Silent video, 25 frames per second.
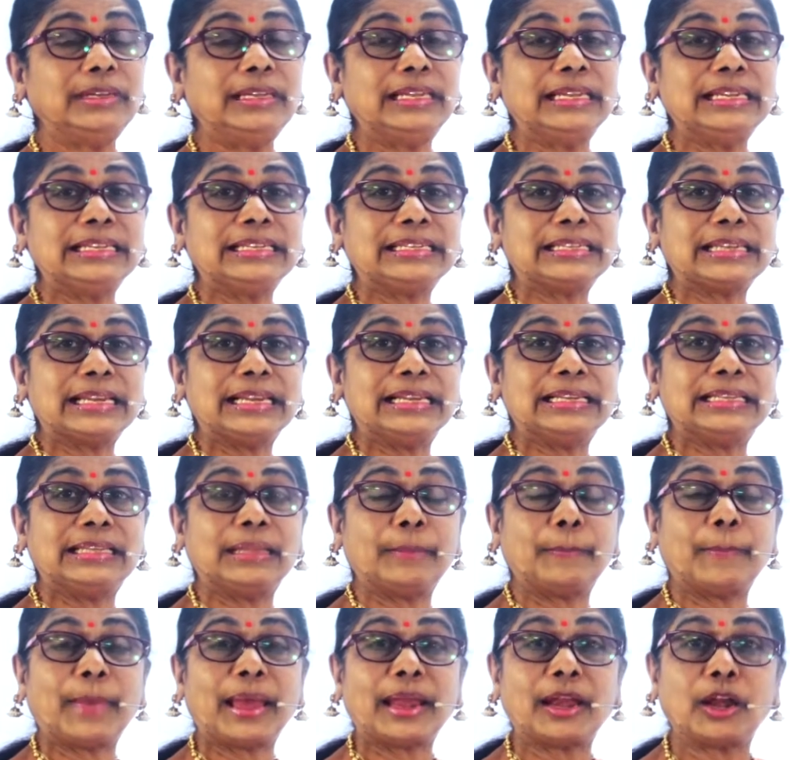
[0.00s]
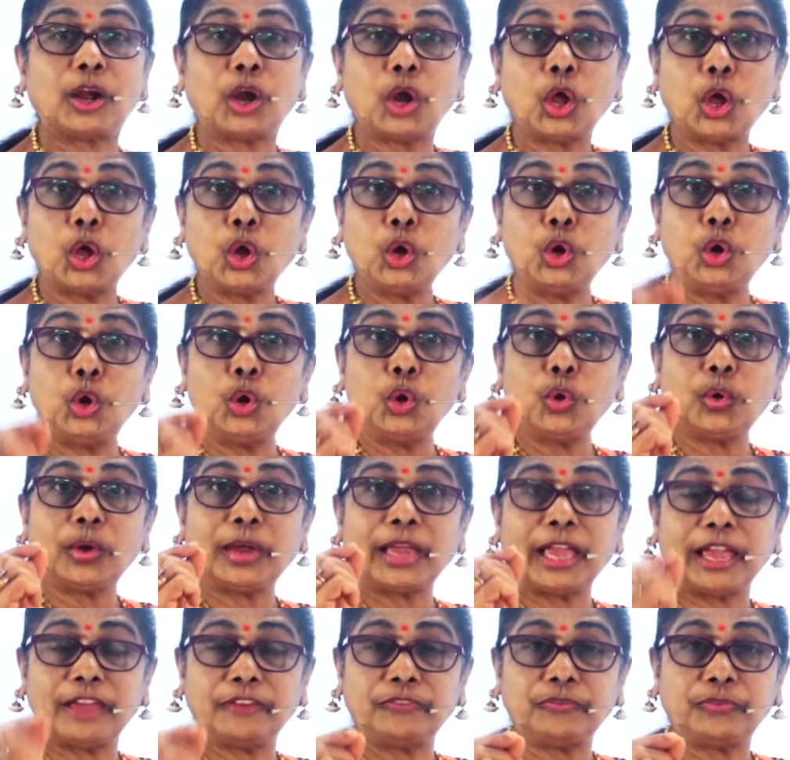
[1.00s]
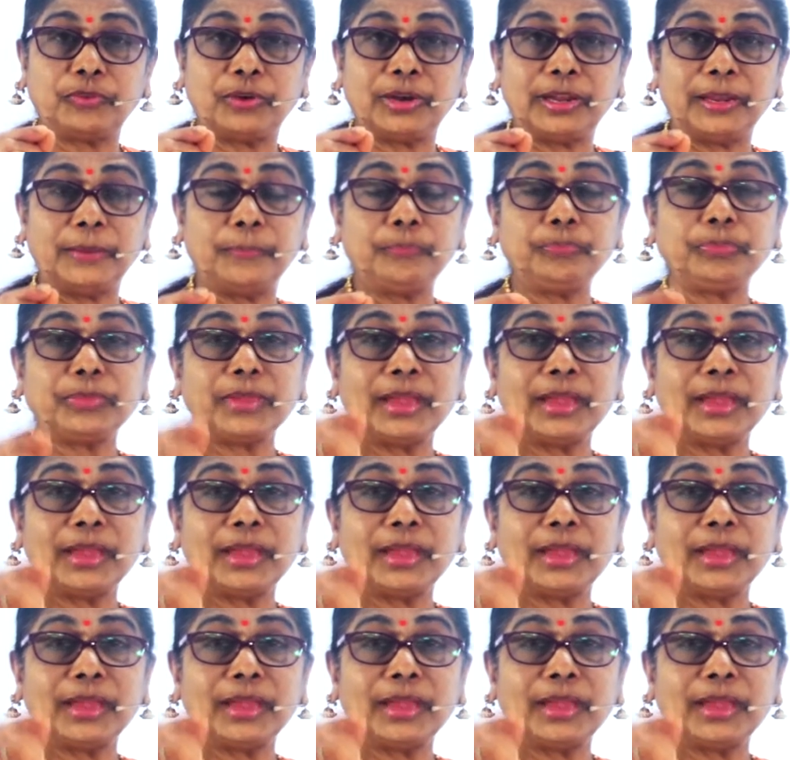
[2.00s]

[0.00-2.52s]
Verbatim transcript: This is the pattern. Look carefully.